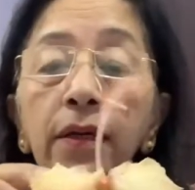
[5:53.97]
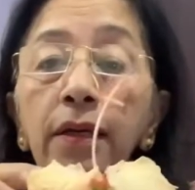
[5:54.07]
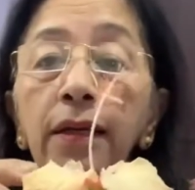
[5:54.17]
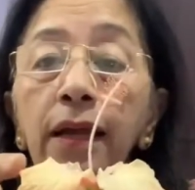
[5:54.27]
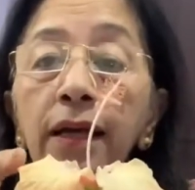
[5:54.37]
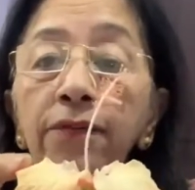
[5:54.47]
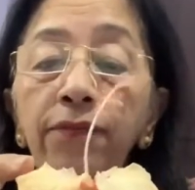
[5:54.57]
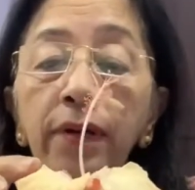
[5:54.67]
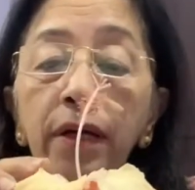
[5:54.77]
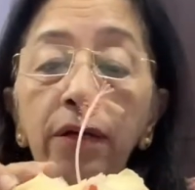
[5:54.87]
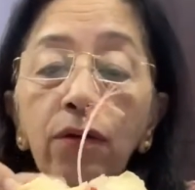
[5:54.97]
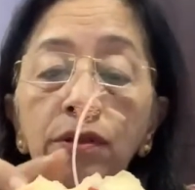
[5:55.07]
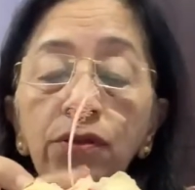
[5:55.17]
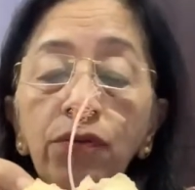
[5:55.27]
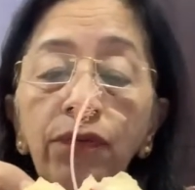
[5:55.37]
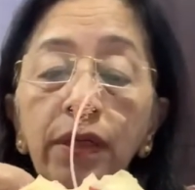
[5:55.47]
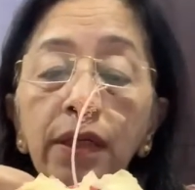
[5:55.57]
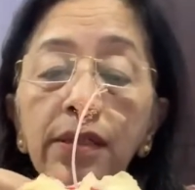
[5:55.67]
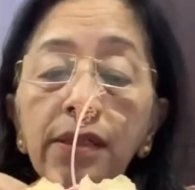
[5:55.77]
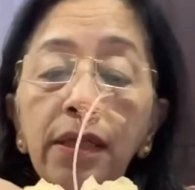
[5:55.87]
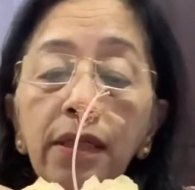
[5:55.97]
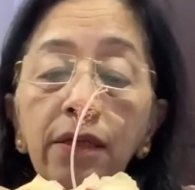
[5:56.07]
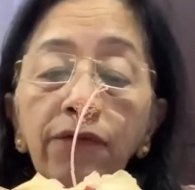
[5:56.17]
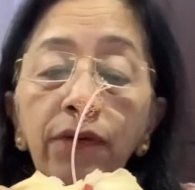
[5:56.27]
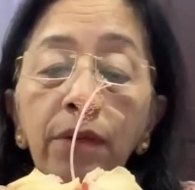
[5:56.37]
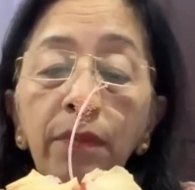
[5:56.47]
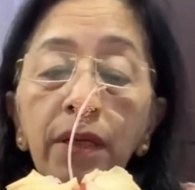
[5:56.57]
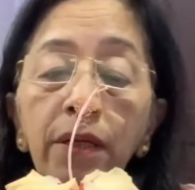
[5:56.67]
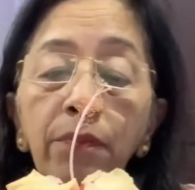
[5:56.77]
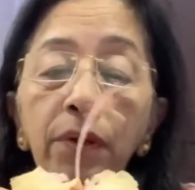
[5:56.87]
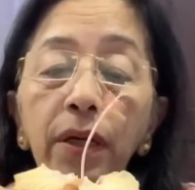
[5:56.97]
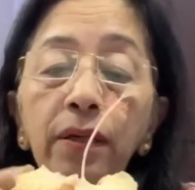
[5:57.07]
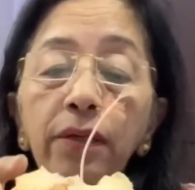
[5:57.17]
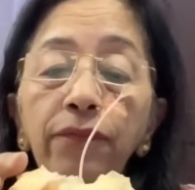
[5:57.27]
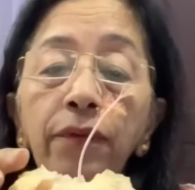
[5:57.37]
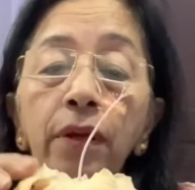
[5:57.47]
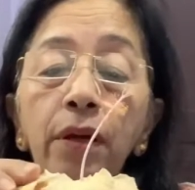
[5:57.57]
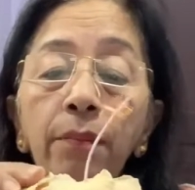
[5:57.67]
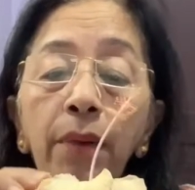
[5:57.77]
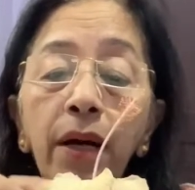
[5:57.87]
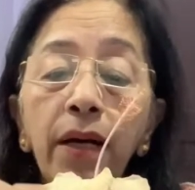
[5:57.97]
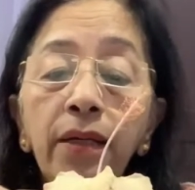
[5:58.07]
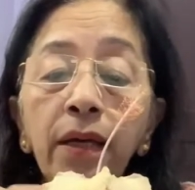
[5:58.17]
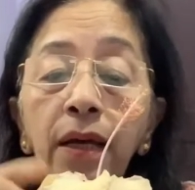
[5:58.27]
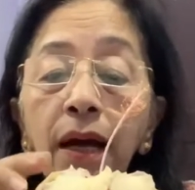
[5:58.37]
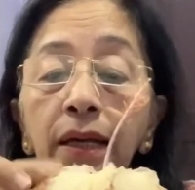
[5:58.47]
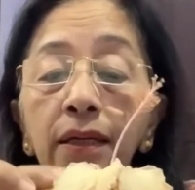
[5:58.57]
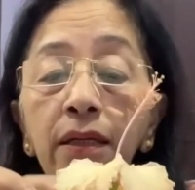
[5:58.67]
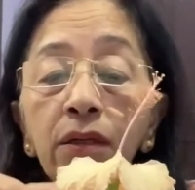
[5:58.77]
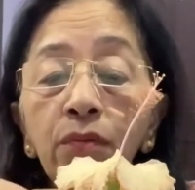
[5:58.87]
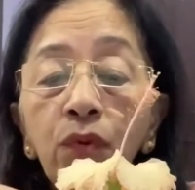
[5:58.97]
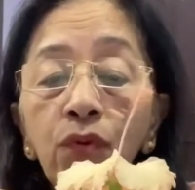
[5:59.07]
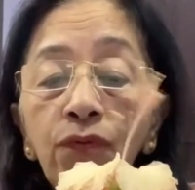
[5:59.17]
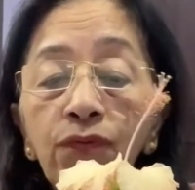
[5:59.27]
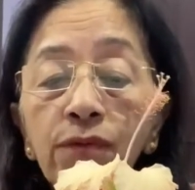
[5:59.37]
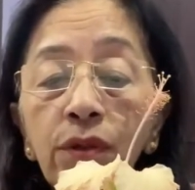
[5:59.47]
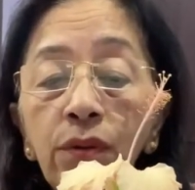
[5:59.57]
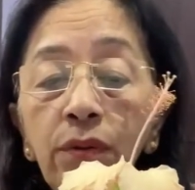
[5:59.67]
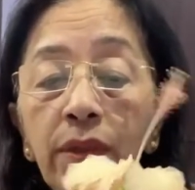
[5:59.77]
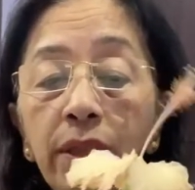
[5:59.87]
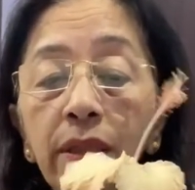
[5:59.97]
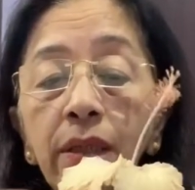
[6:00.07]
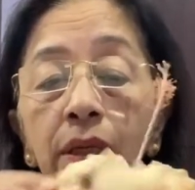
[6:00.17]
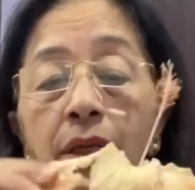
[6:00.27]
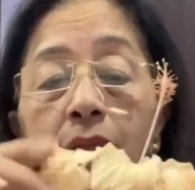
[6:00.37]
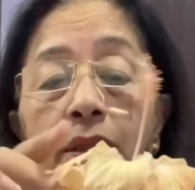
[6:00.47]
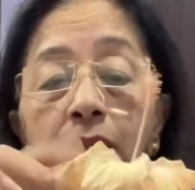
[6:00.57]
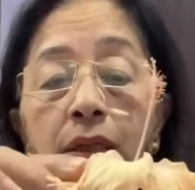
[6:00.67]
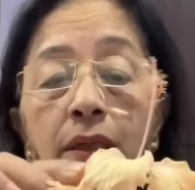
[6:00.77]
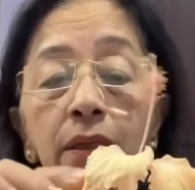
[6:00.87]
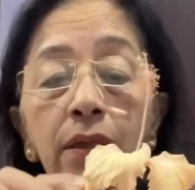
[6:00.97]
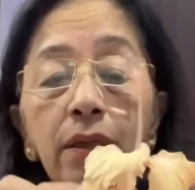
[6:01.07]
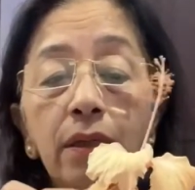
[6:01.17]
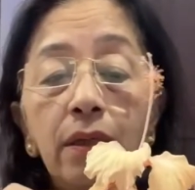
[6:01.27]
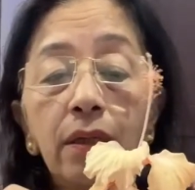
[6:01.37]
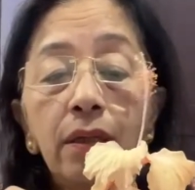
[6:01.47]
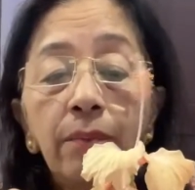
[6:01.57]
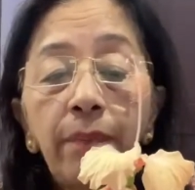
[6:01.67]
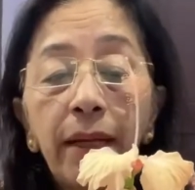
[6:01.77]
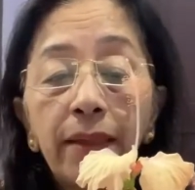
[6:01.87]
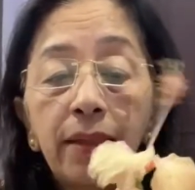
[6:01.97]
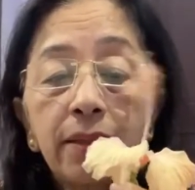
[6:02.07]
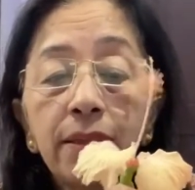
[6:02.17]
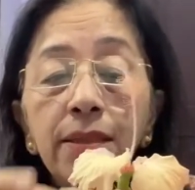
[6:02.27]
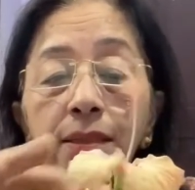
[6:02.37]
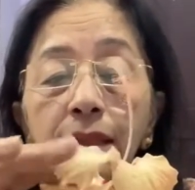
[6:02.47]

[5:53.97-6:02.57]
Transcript: Live flower also we can see the female reproductive part. I can remove slowly the petals